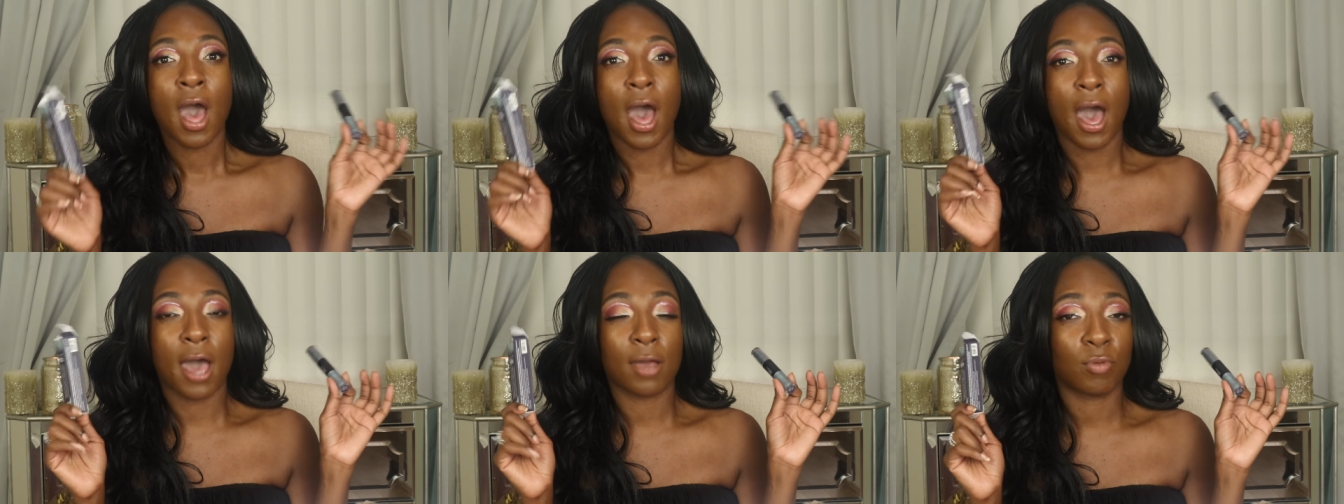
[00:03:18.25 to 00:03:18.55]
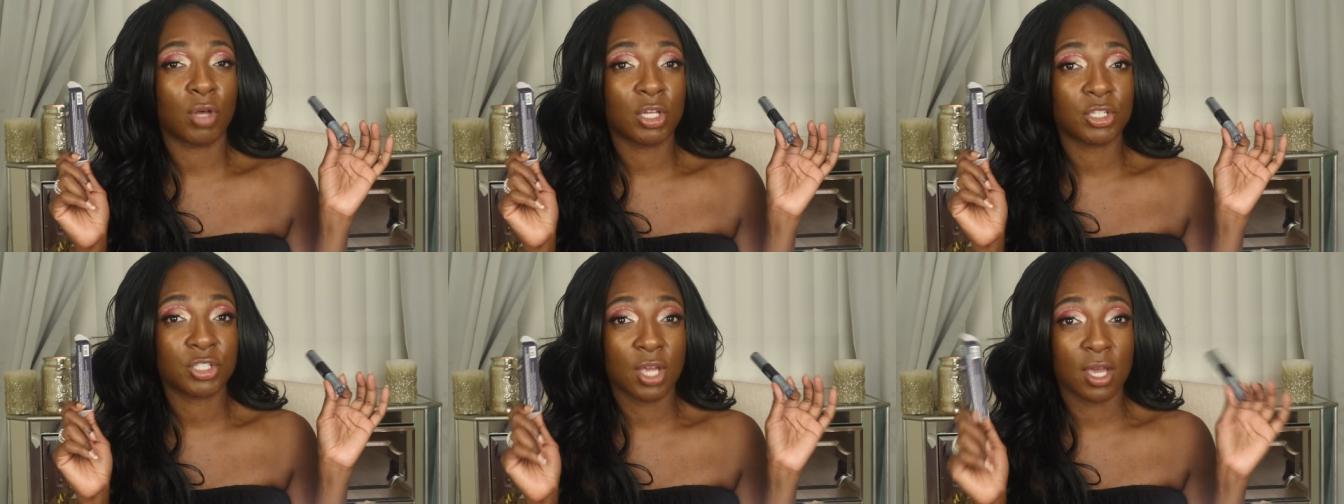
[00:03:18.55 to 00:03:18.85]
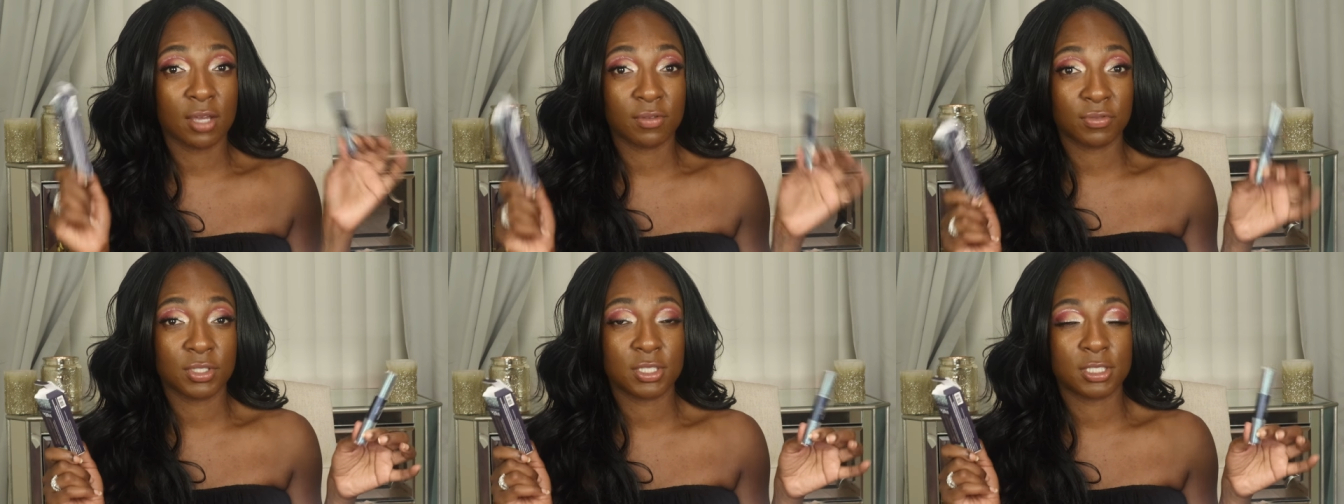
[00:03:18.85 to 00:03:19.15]
I watch
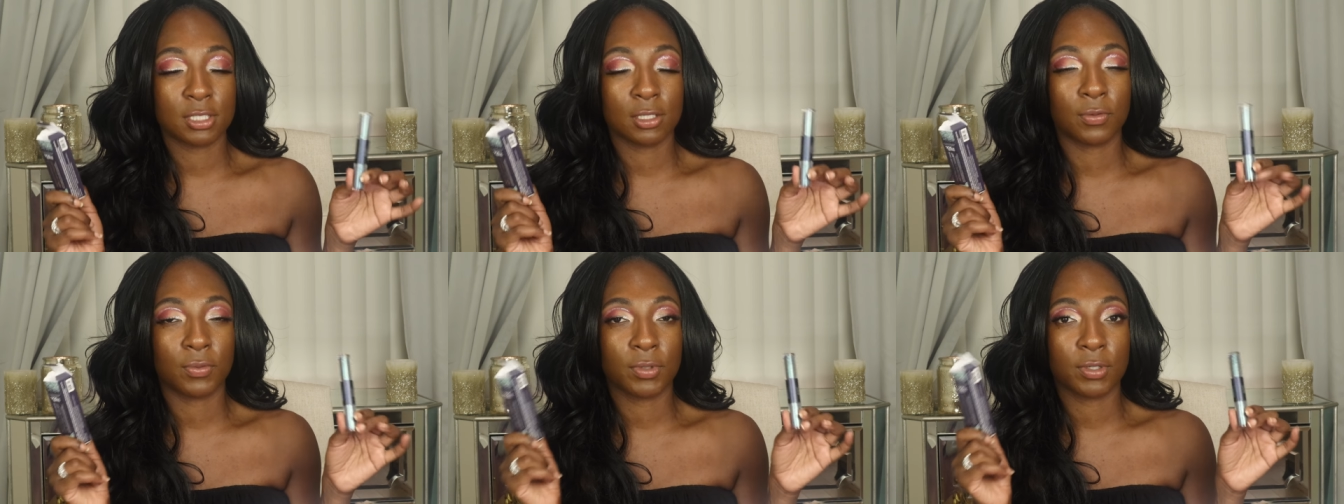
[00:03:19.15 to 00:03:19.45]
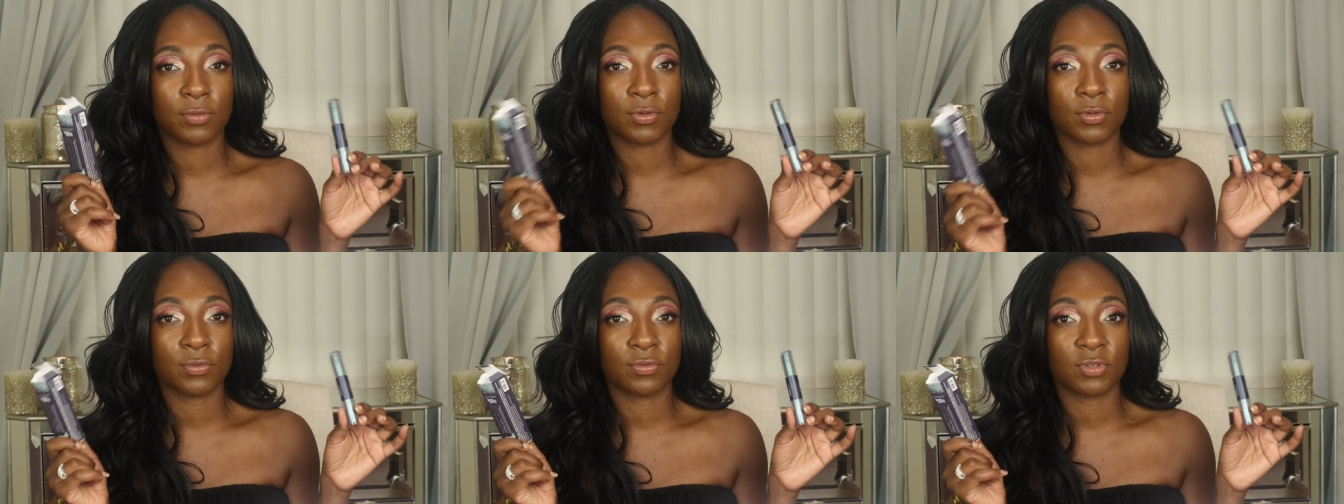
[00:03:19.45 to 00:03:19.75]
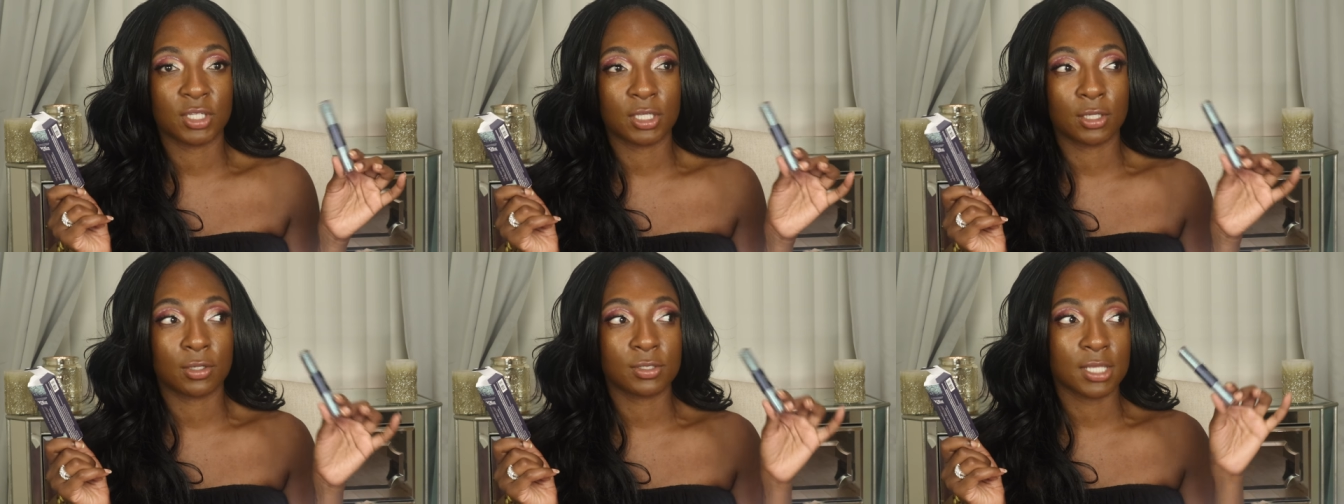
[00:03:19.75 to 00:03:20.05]
every single one of her
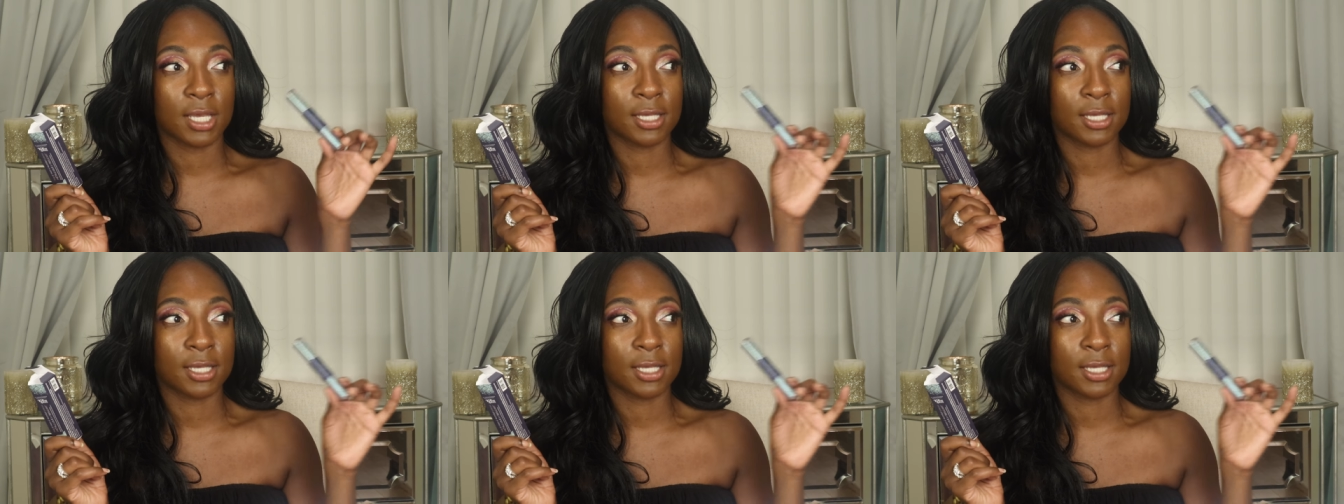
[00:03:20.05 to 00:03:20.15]
videos.